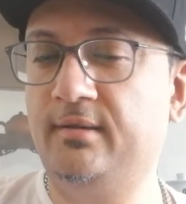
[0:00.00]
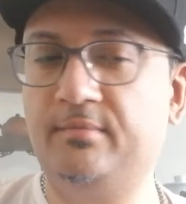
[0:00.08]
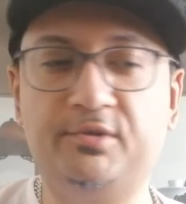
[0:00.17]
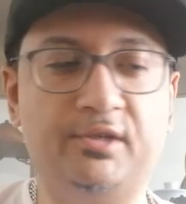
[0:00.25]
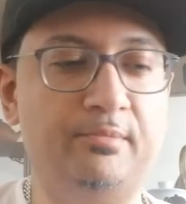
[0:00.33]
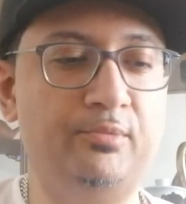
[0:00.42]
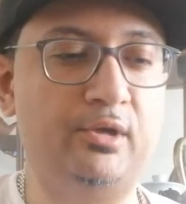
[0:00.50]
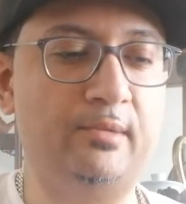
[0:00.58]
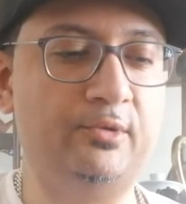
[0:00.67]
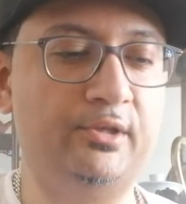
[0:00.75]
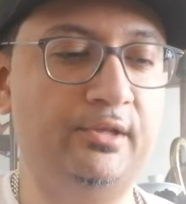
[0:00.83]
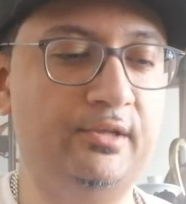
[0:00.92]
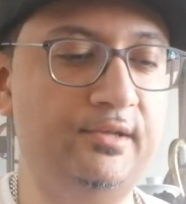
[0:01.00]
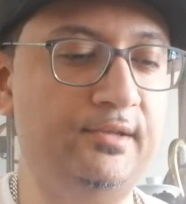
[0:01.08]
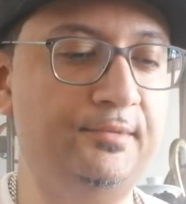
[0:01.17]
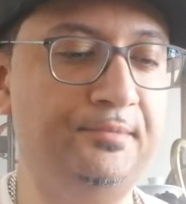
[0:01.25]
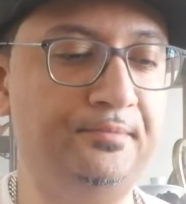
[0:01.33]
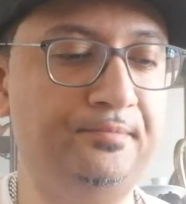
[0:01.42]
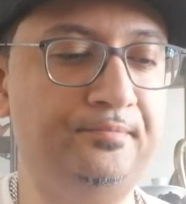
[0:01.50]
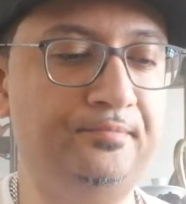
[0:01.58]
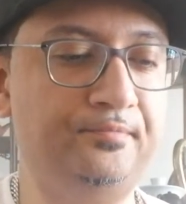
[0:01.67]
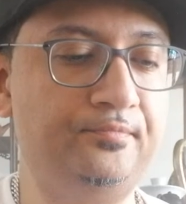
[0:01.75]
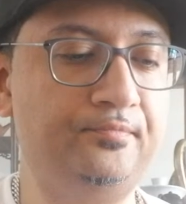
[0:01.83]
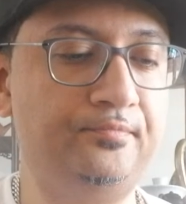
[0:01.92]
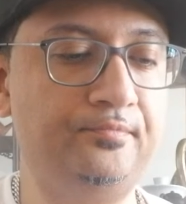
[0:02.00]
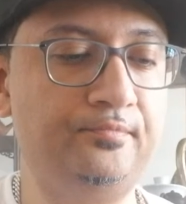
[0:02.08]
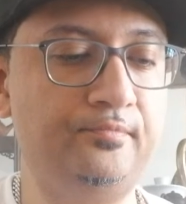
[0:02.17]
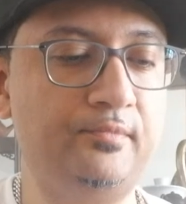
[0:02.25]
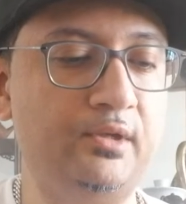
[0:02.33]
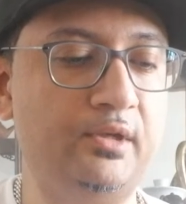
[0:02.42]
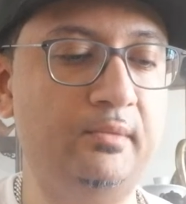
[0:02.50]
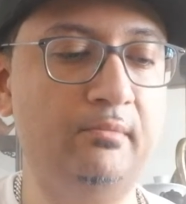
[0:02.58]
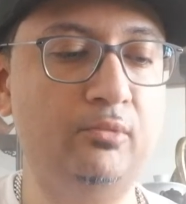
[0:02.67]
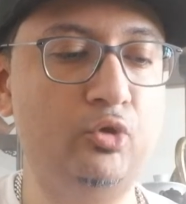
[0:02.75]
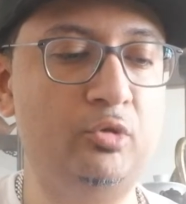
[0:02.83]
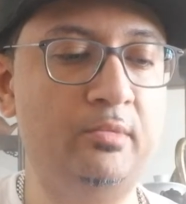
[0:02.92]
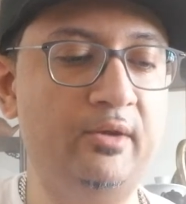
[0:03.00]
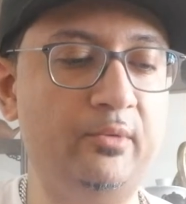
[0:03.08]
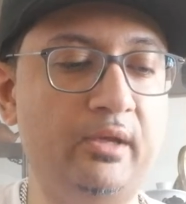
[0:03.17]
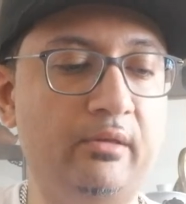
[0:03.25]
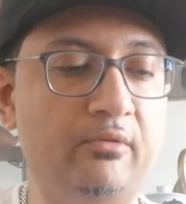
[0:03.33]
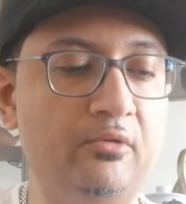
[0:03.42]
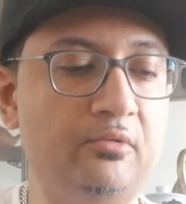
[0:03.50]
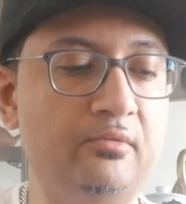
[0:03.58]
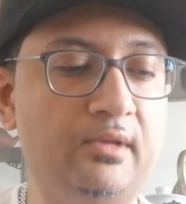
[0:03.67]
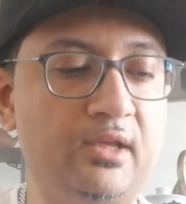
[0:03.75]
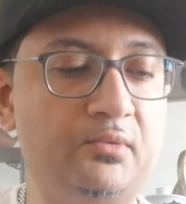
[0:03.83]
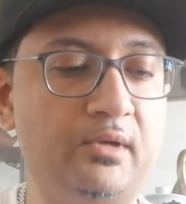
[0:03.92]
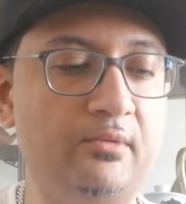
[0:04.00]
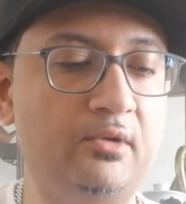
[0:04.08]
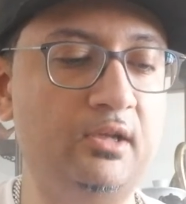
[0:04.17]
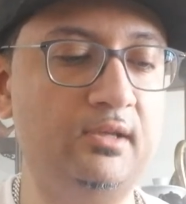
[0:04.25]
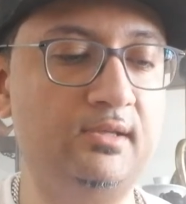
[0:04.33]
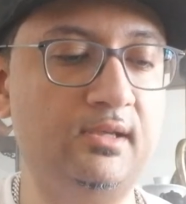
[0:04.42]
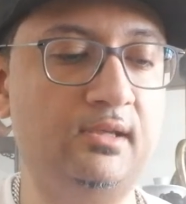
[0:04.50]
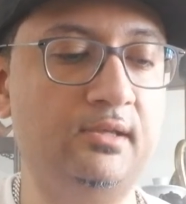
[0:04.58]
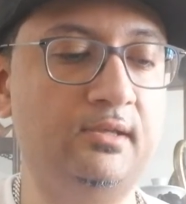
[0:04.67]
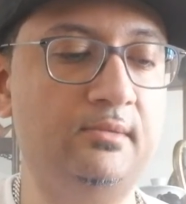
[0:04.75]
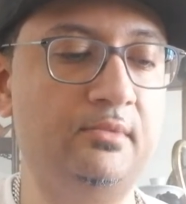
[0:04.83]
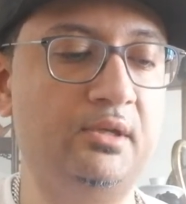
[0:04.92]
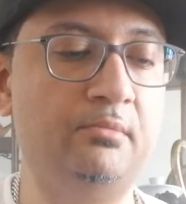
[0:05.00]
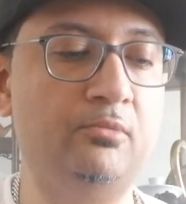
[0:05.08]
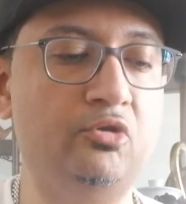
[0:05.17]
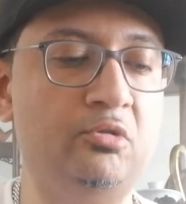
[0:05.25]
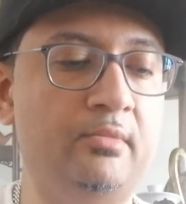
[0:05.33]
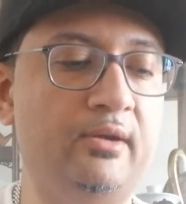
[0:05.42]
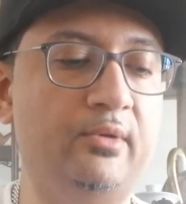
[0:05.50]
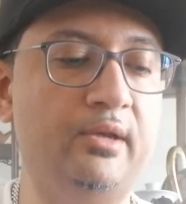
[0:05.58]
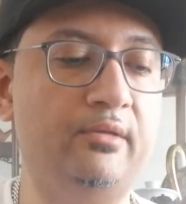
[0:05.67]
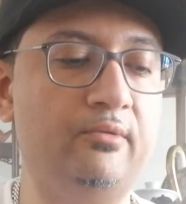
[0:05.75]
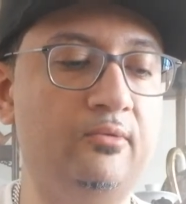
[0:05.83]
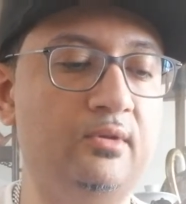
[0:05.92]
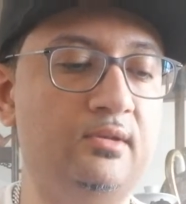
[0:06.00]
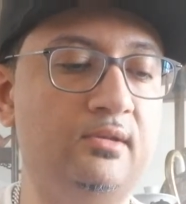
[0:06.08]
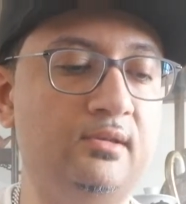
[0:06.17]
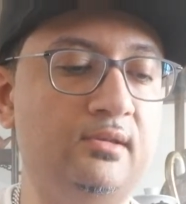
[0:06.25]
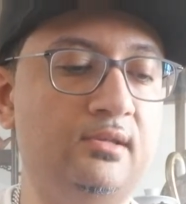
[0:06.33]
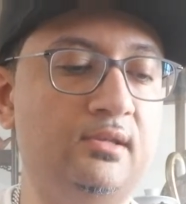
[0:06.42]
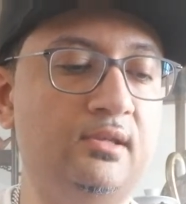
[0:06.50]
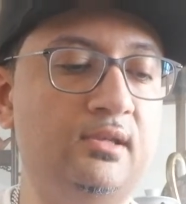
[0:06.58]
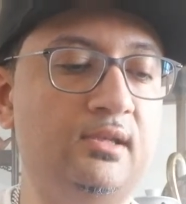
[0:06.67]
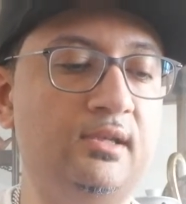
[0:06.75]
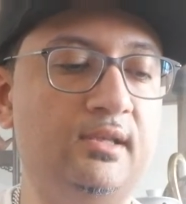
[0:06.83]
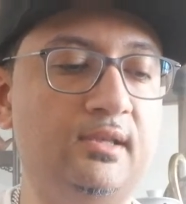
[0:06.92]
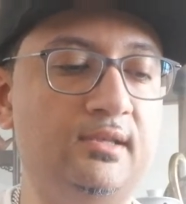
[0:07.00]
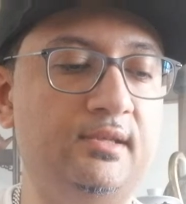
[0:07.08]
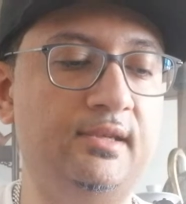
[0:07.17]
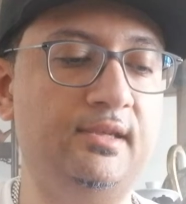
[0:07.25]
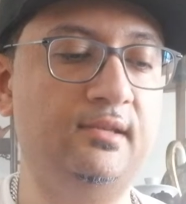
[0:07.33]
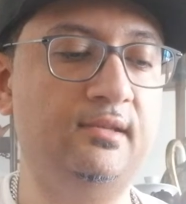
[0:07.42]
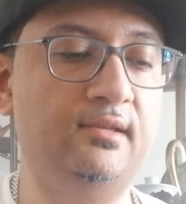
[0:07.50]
just going to put up with it. I'm going to motor my way through. That's what I wanted to say. I'm going to motor my way through this heat.